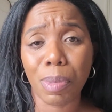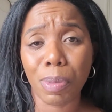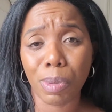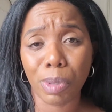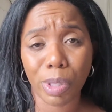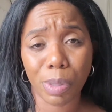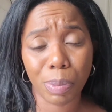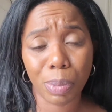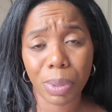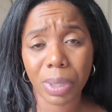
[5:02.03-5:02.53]
It
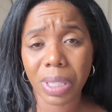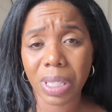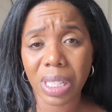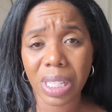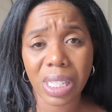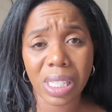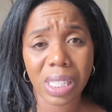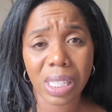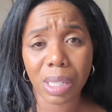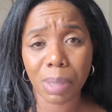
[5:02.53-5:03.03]
was pretty
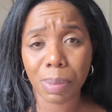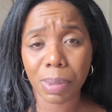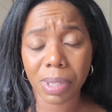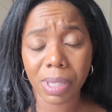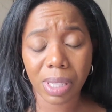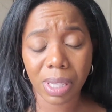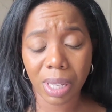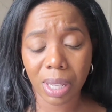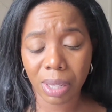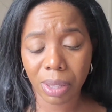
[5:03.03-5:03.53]
easy to put
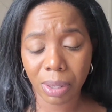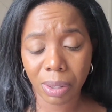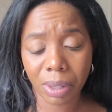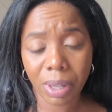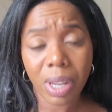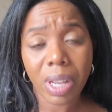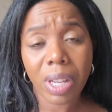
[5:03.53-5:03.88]
together.